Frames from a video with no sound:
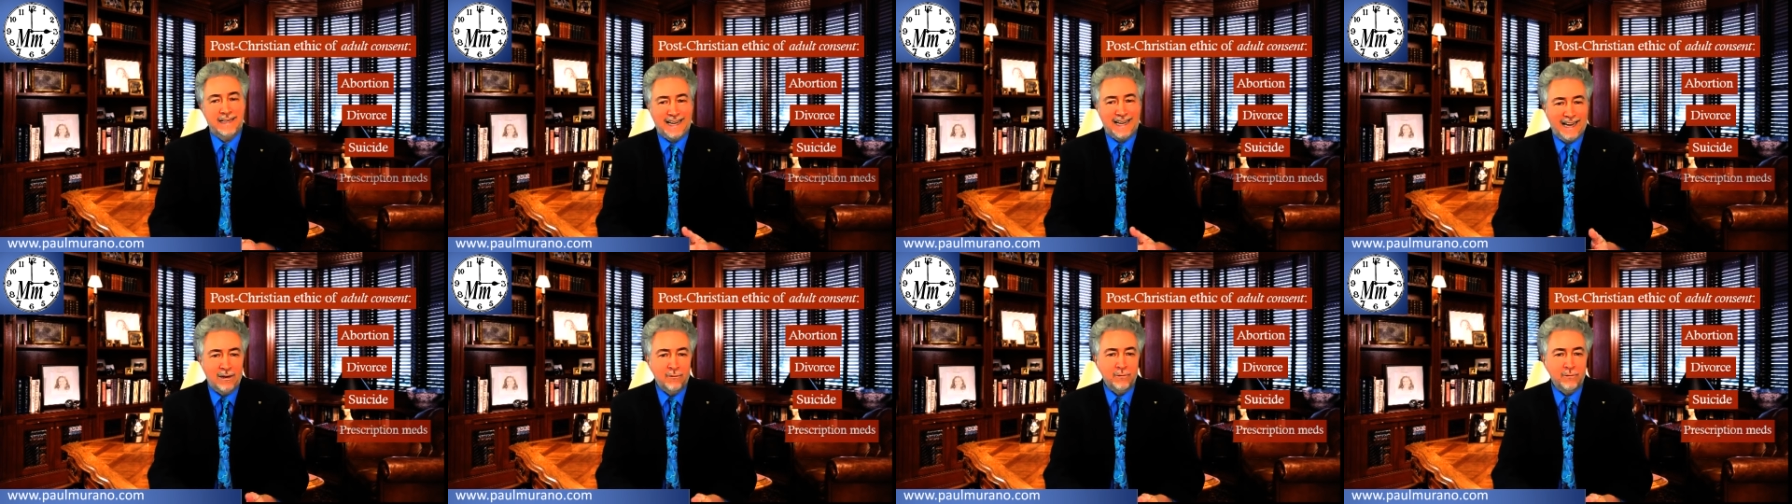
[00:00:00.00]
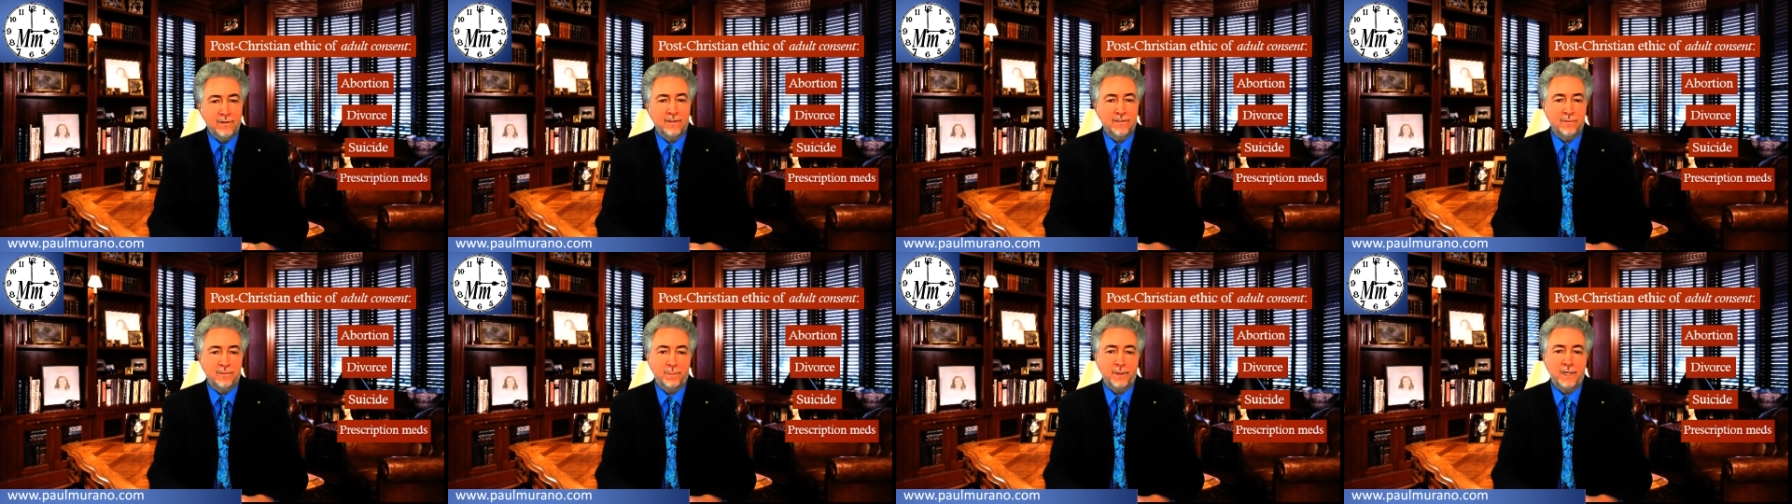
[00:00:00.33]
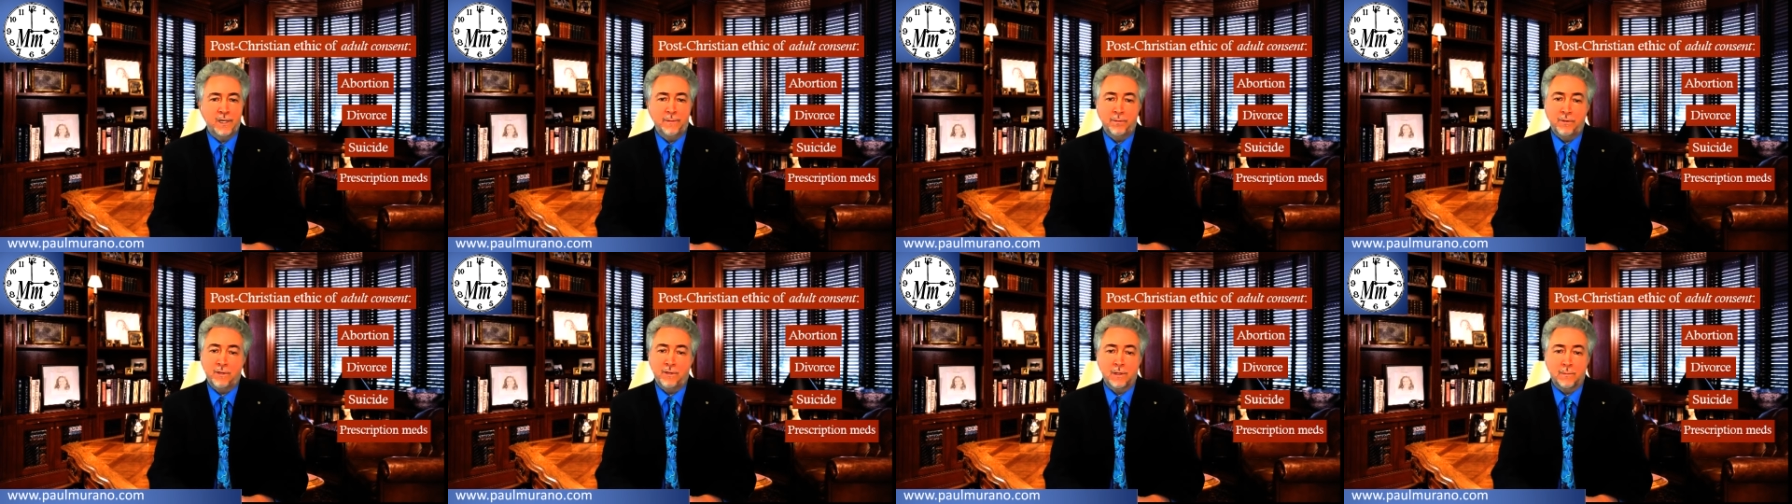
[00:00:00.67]
countless
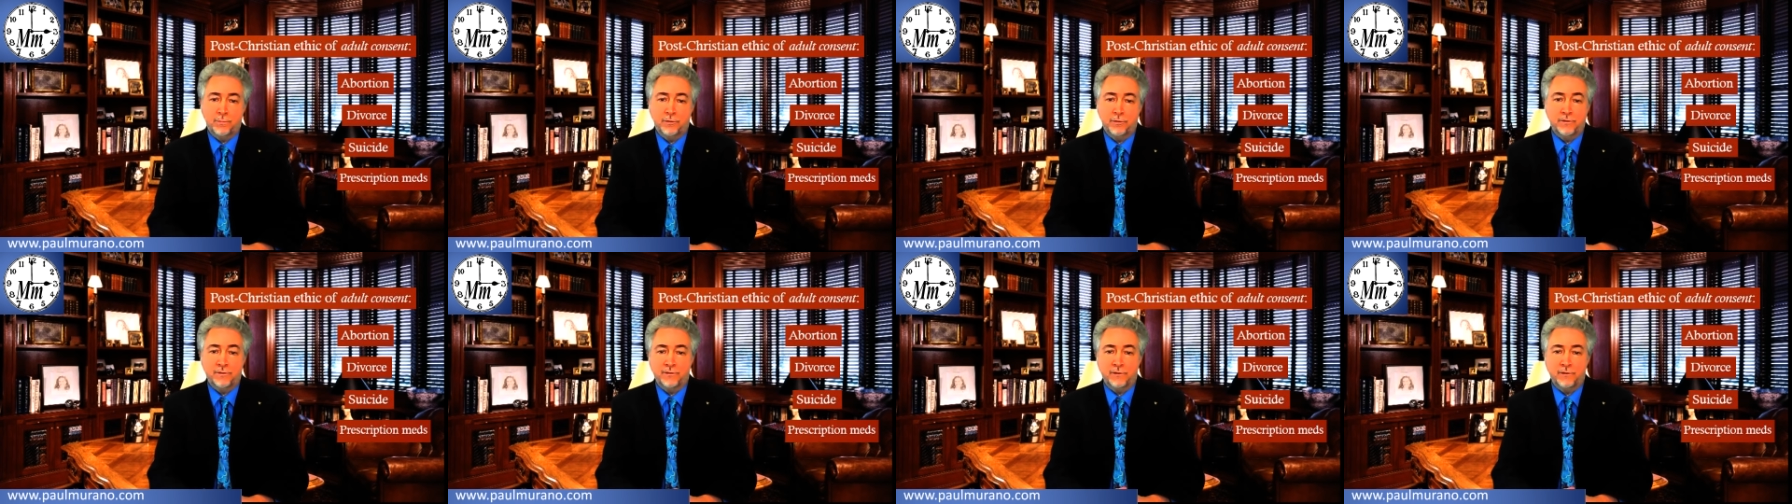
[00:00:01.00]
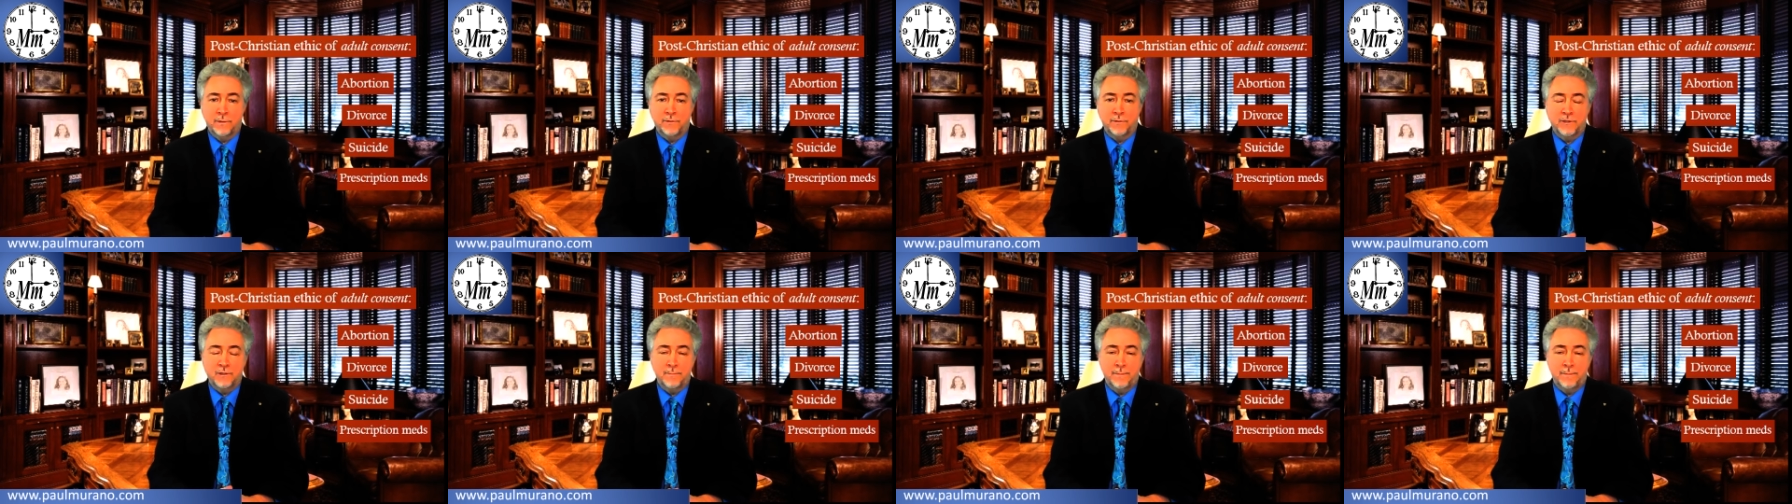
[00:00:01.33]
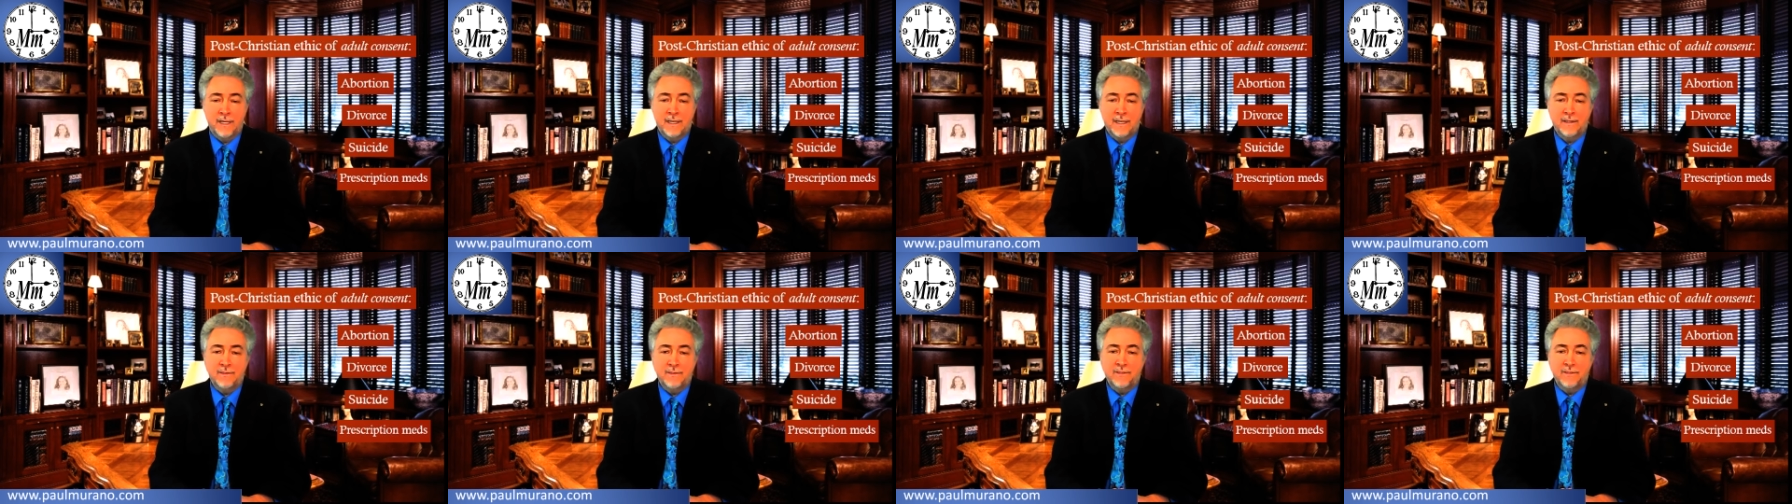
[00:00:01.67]
people on prescription
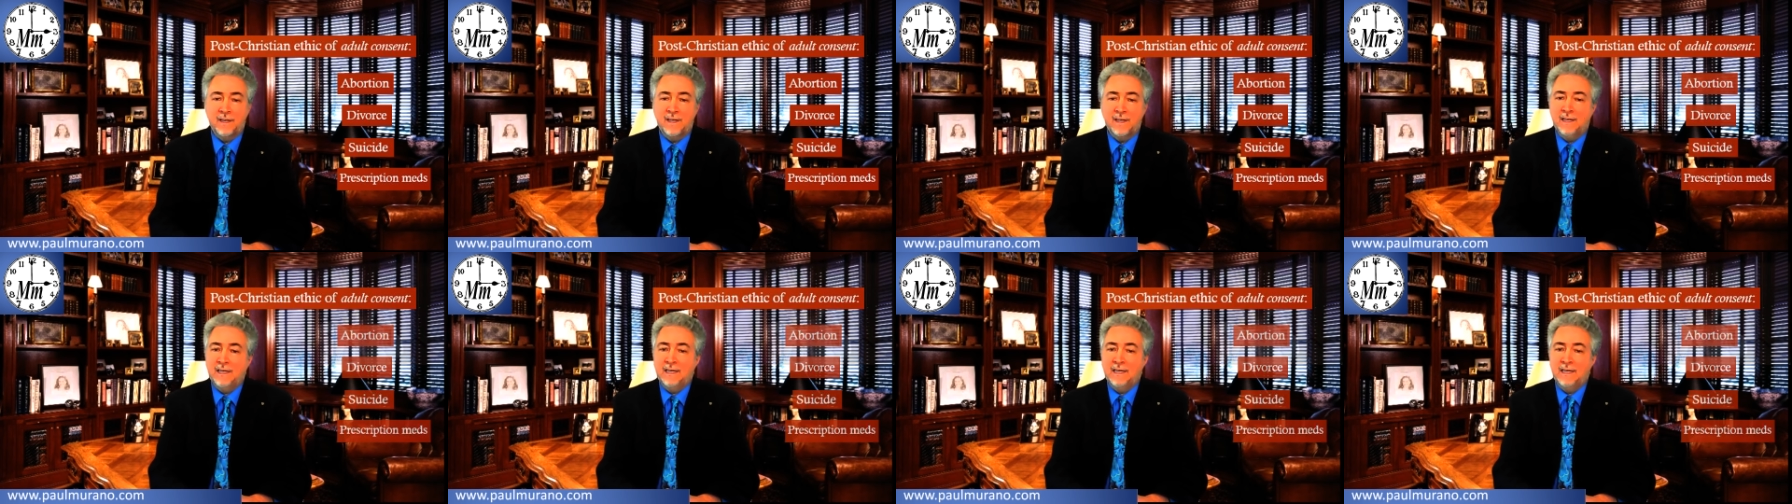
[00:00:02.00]
meds,